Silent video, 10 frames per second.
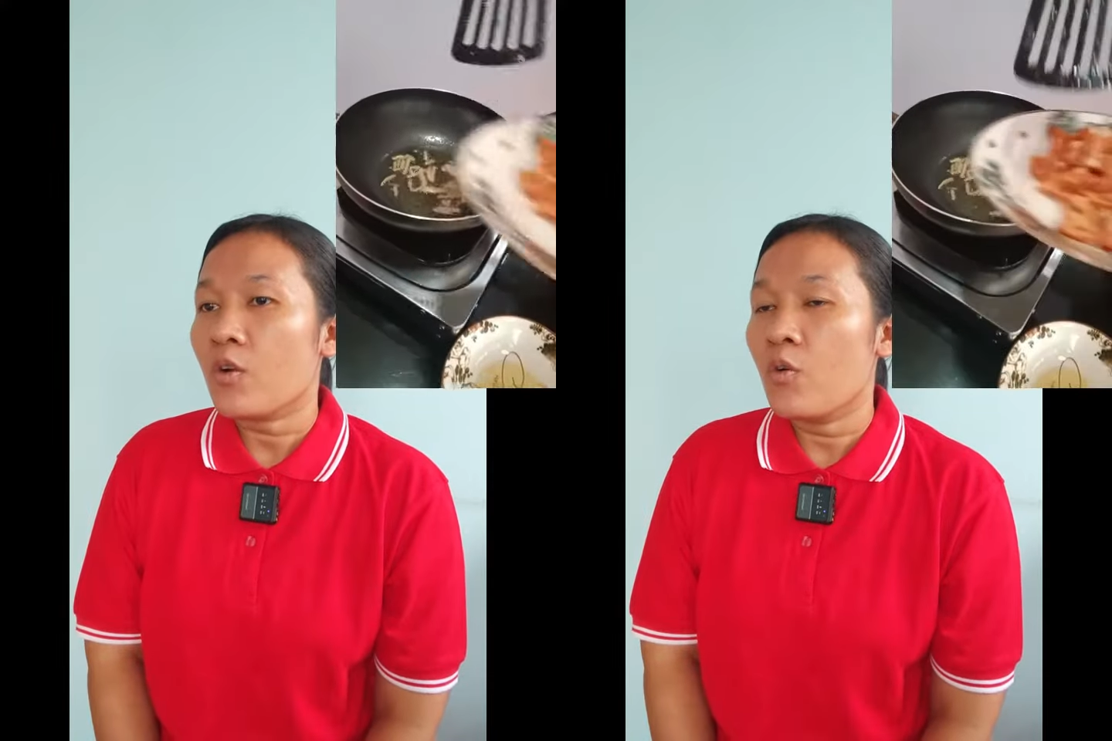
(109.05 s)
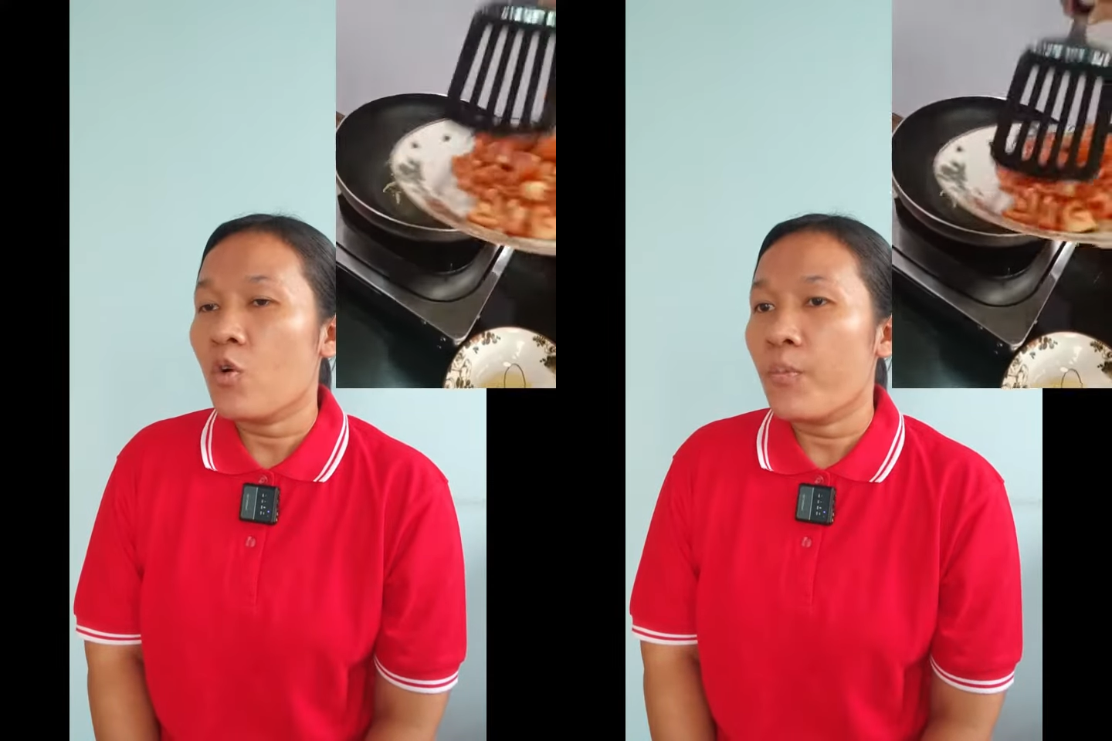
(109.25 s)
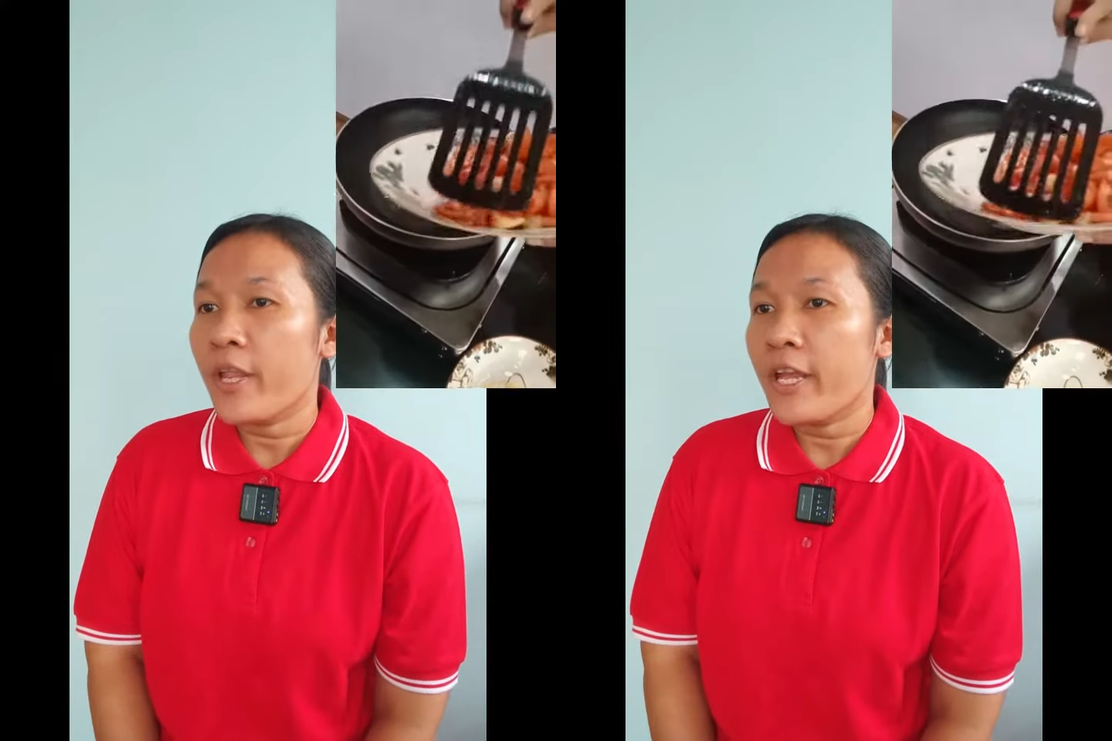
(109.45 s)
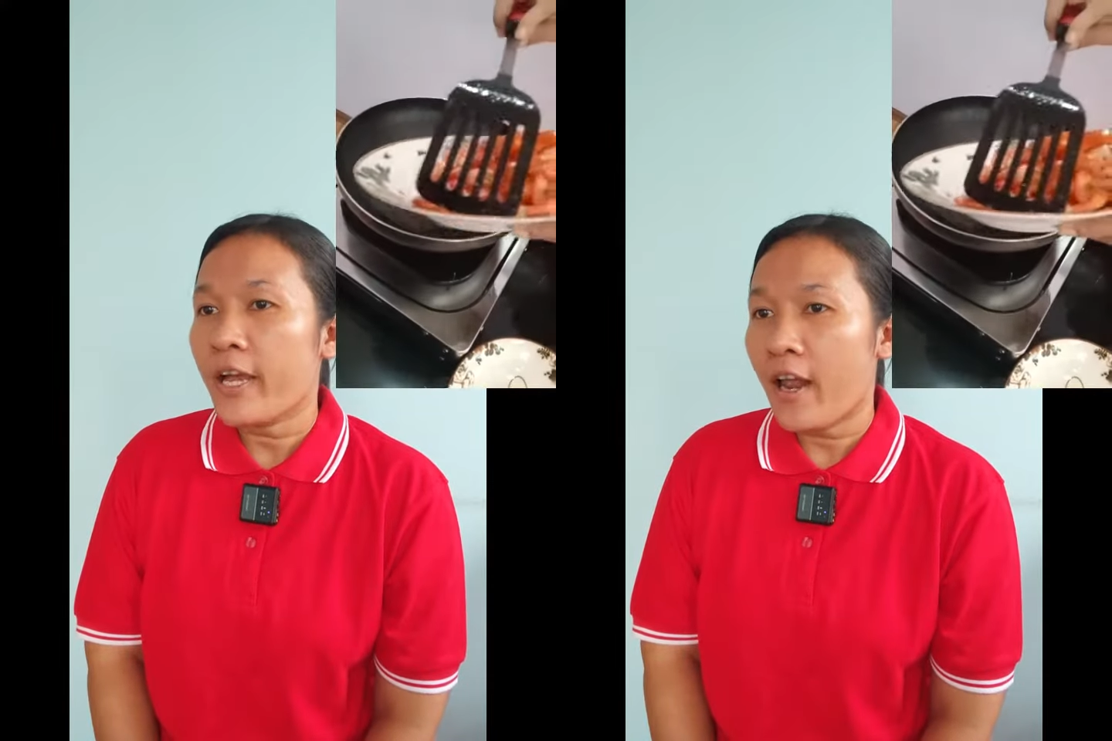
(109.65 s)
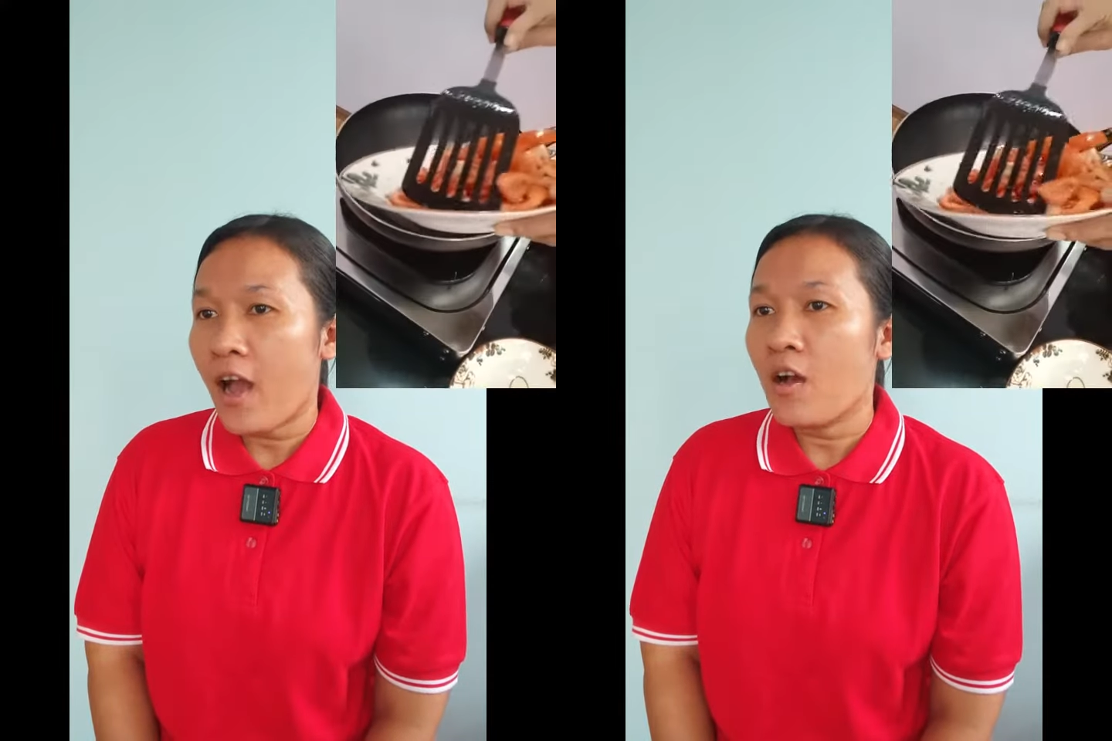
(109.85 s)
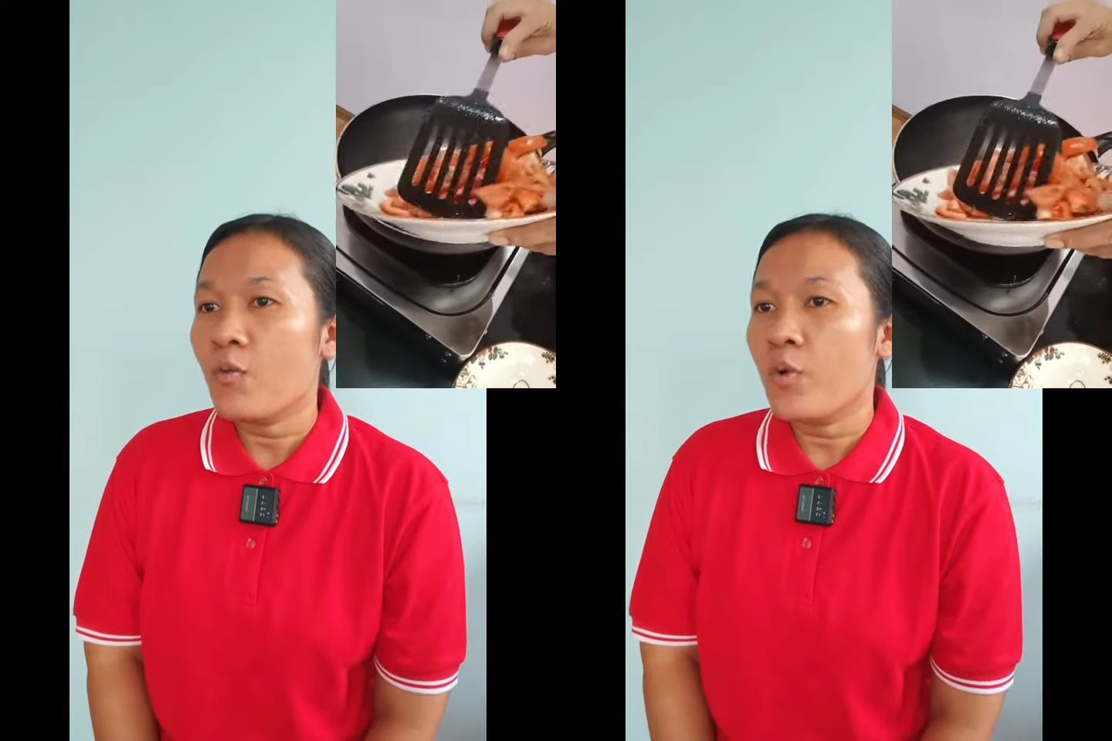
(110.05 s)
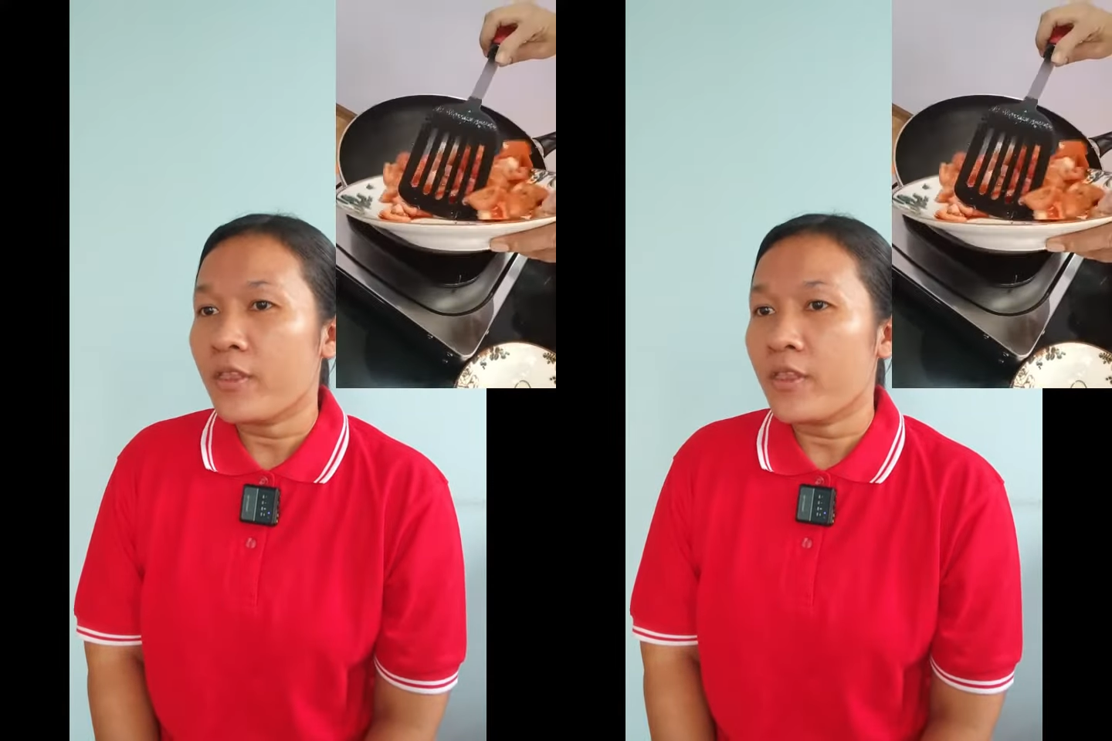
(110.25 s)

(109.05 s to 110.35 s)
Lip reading: go playground